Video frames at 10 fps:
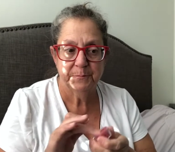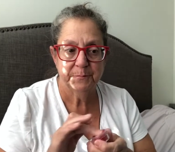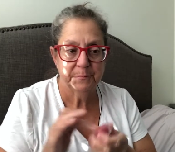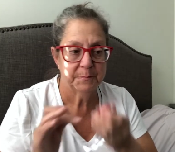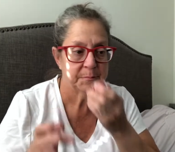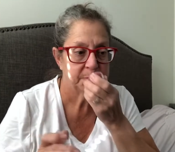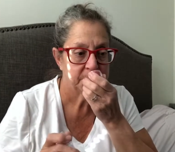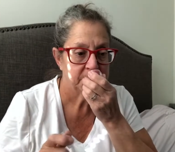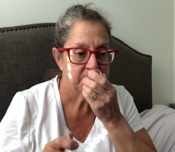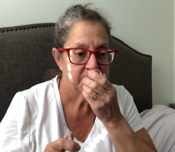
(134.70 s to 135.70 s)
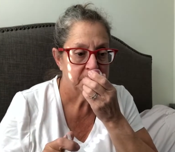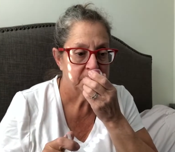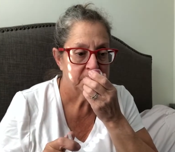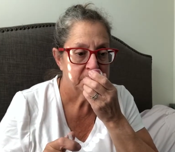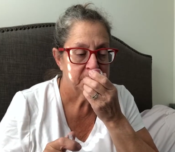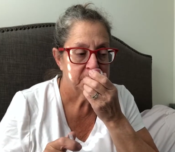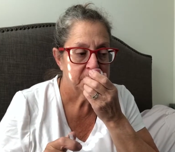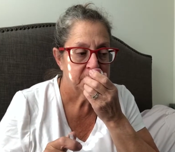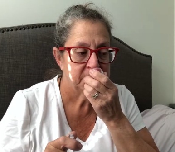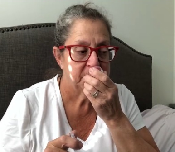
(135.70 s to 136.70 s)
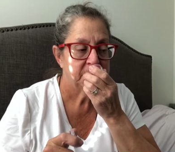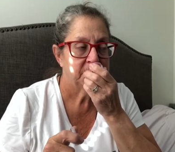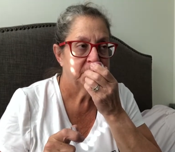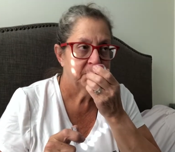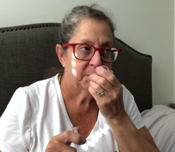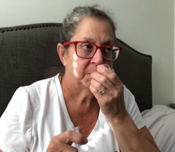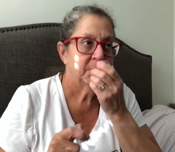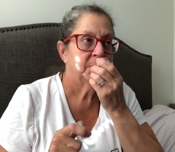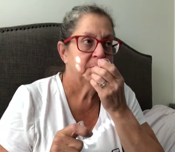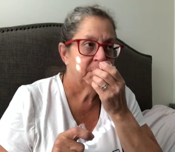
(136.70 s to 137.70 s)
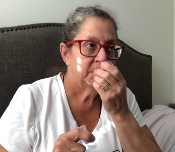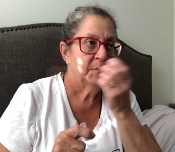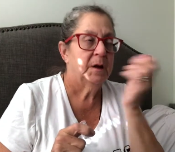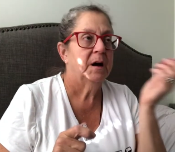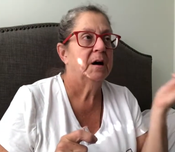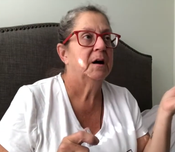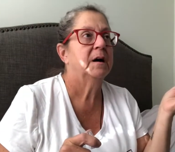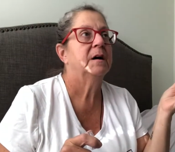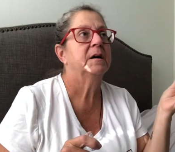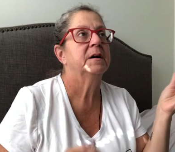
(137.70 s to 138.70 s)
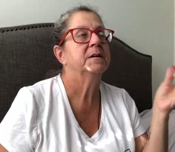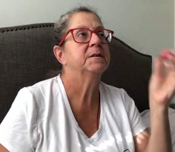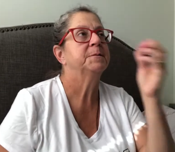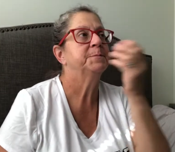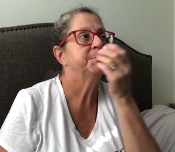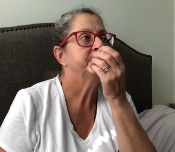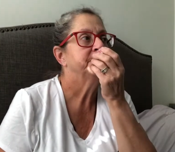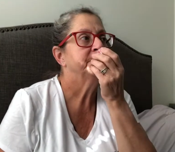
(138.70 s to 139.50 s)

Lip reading: (no one is talking)